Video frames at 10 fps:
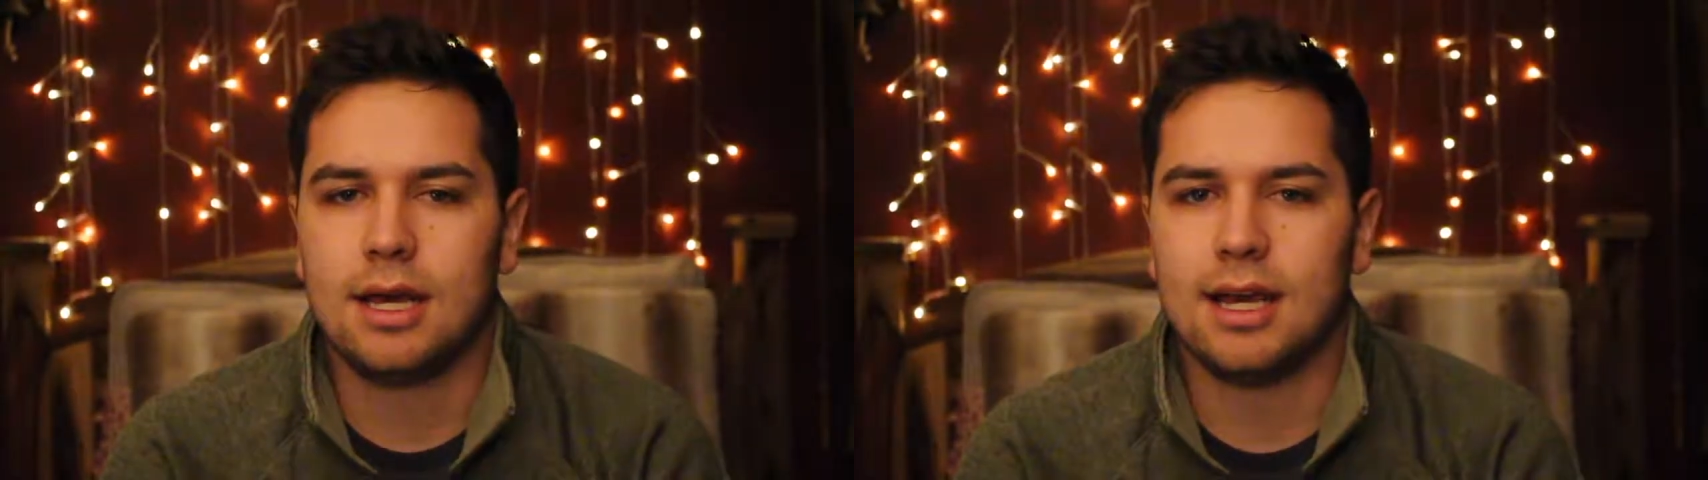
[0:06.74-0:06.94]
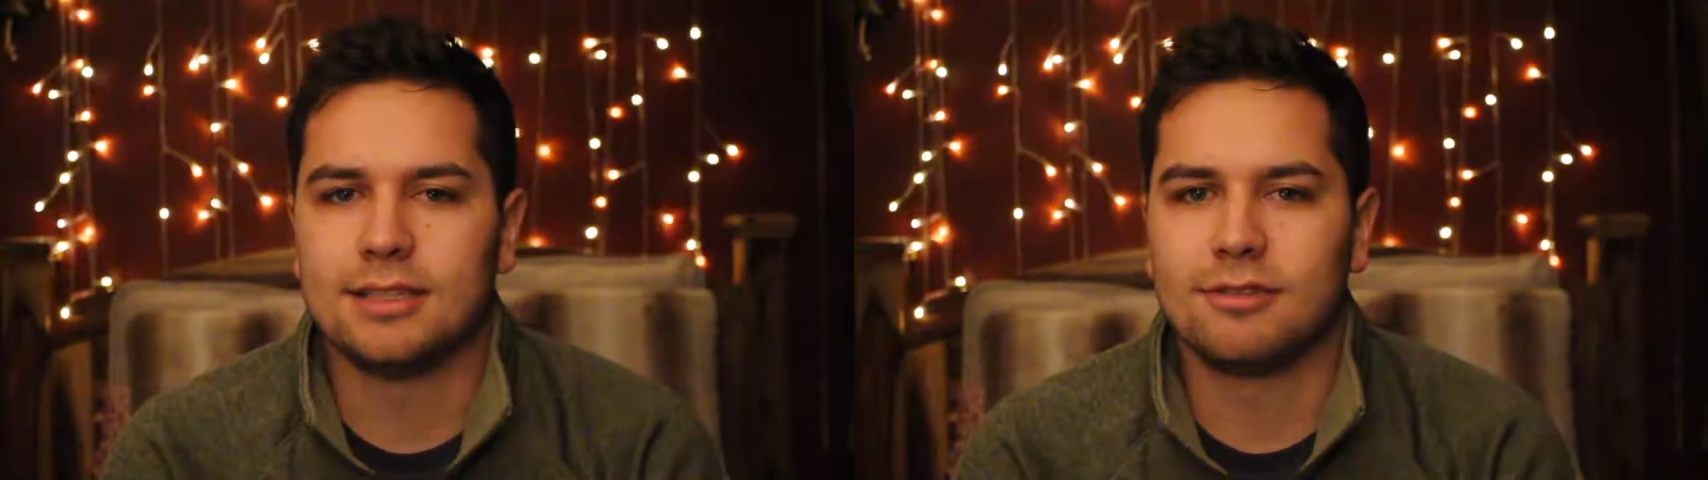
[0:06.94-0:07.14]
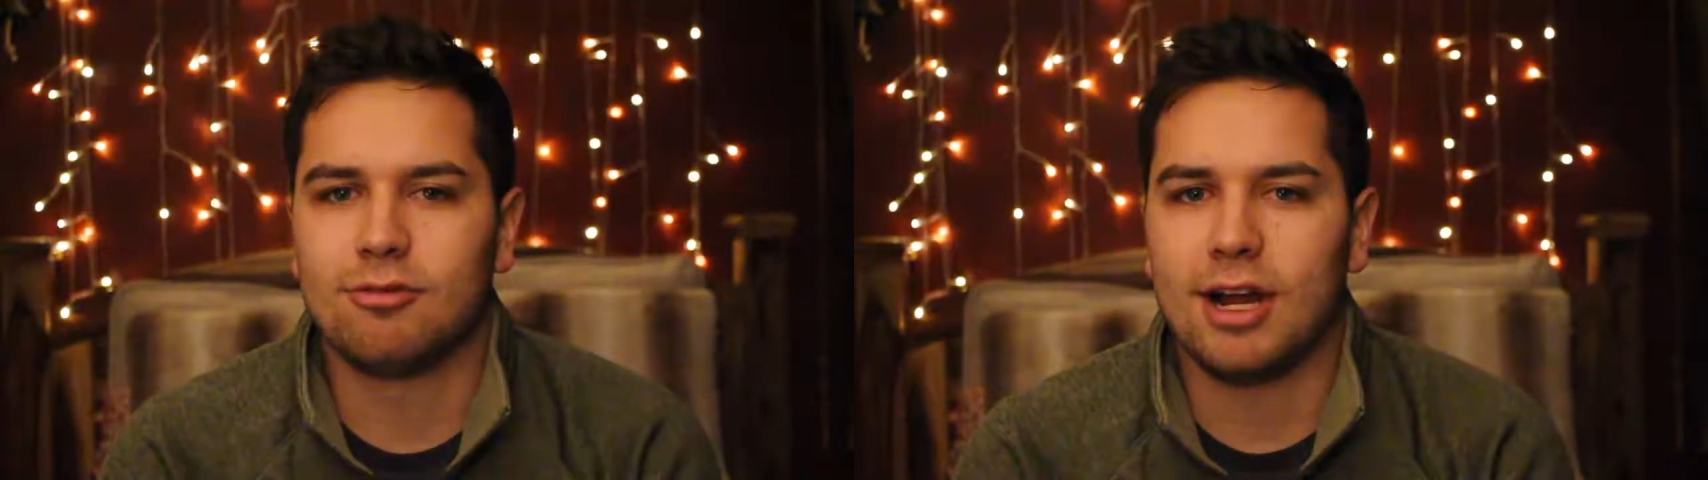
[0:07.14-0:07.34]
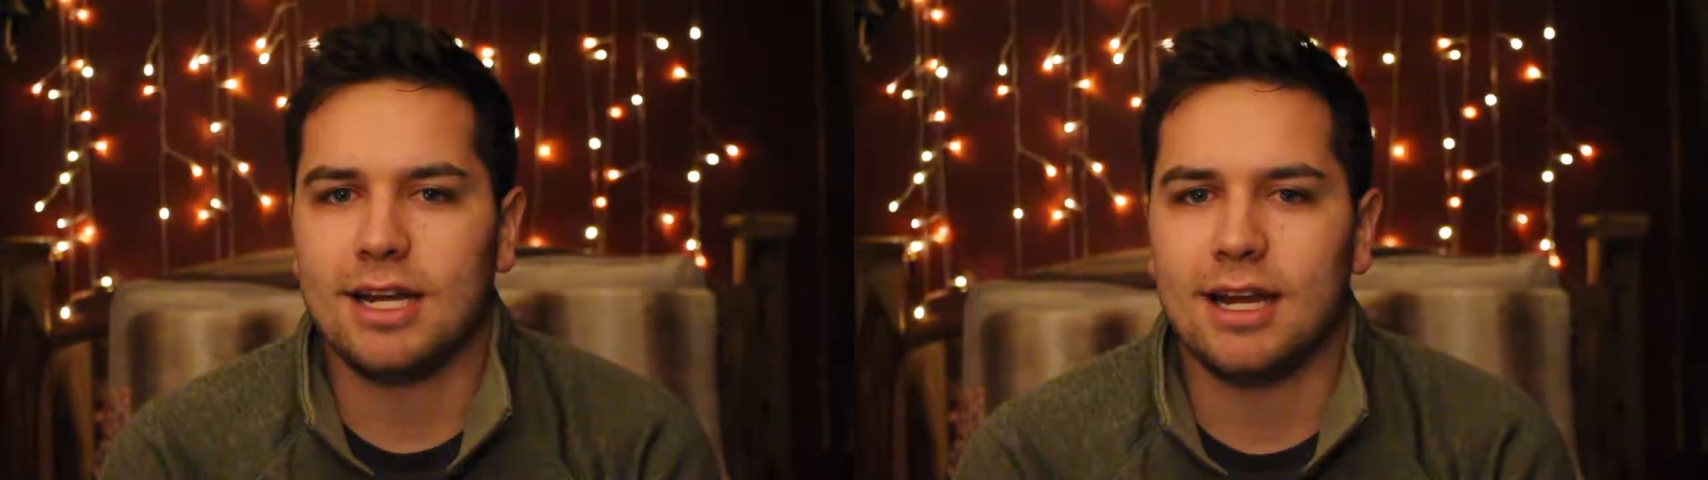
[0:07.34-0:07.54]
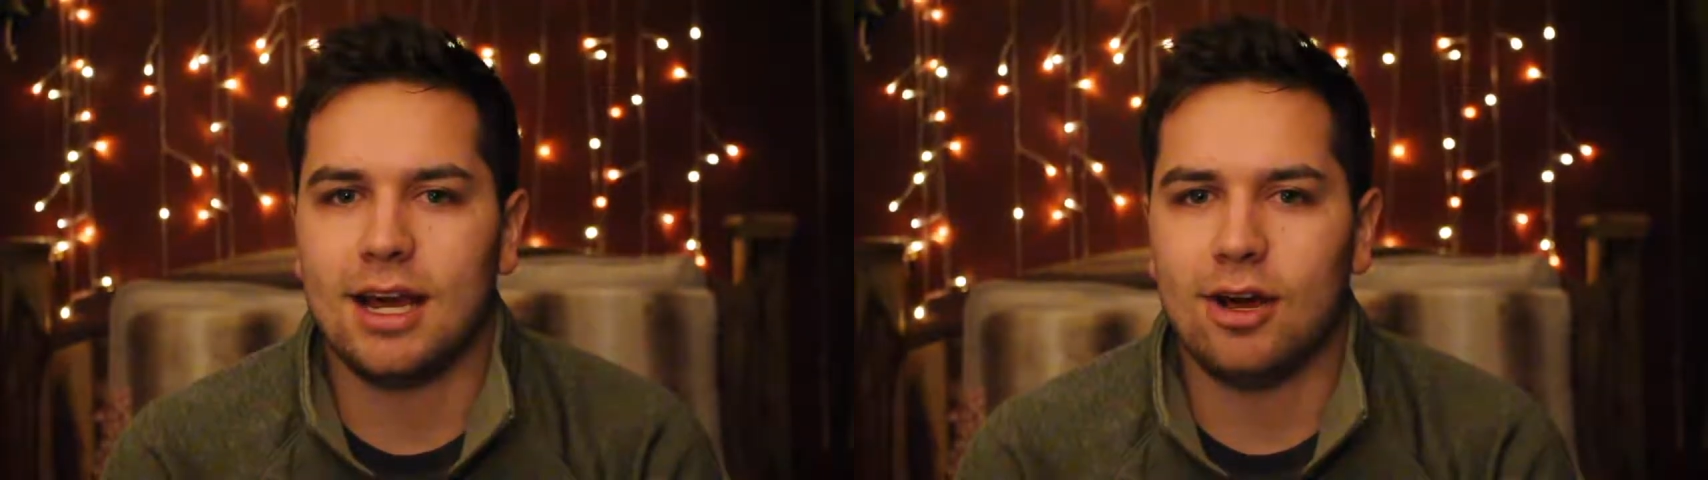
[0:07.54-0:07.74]
As of
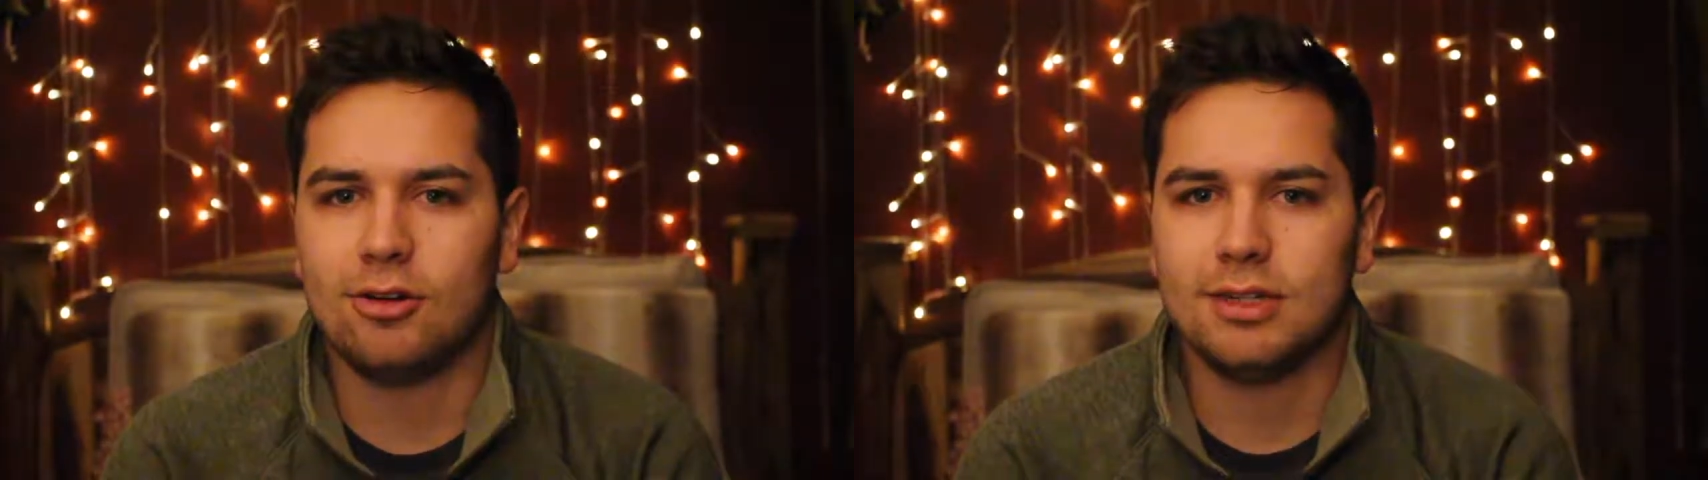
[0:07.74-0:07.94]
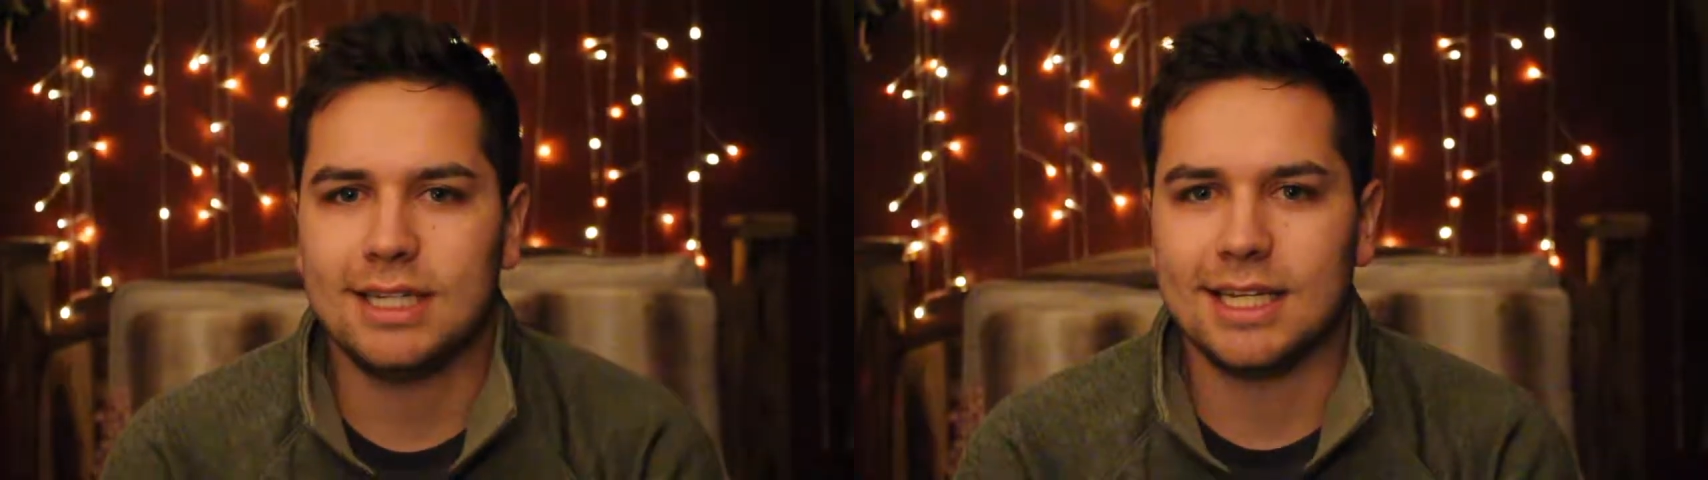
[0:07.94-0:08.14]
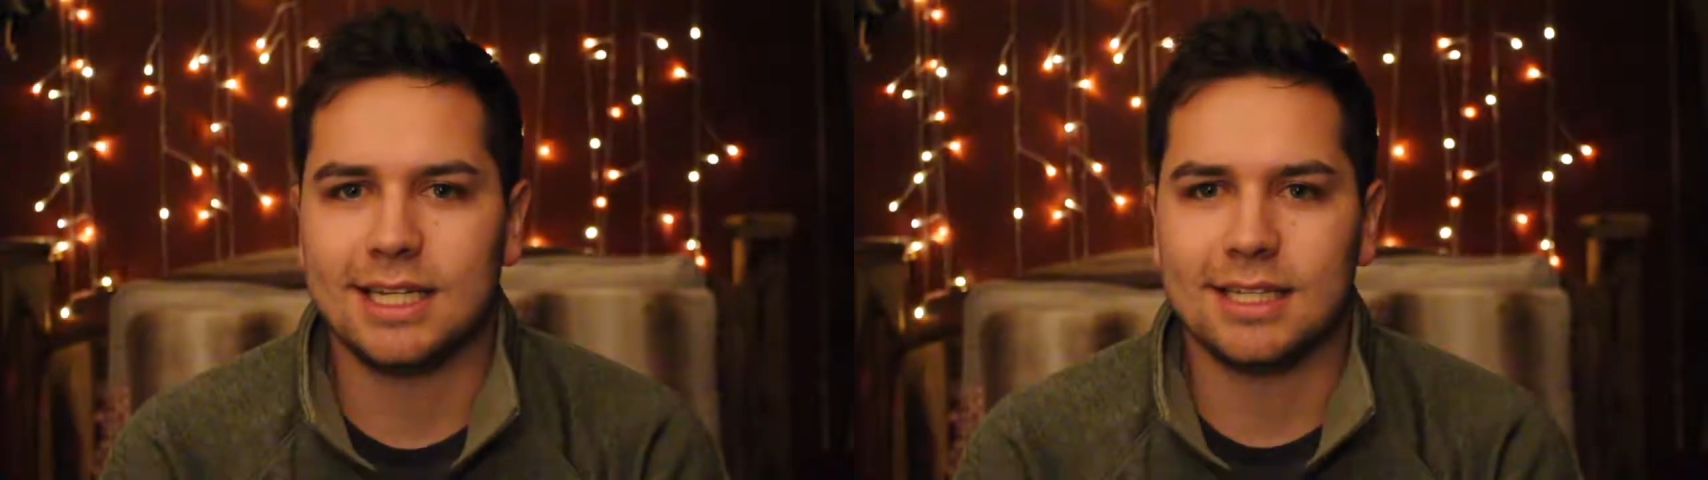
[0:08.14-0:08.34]
right now, it